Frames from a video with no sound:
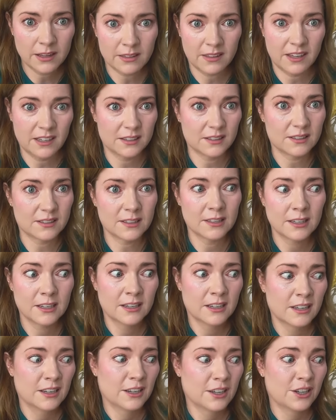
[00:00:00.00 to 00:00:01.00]
I think it's
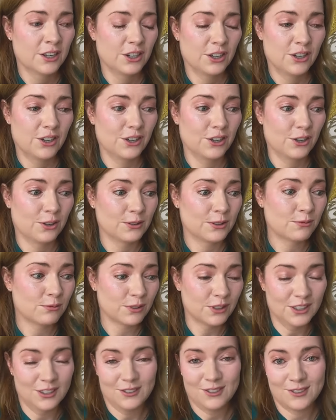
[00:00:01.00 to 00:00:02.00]
you know, it's
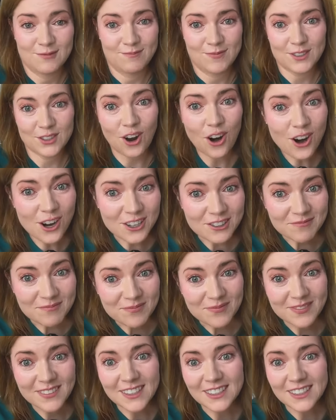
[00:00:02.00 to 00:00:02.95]
really it's it's hard.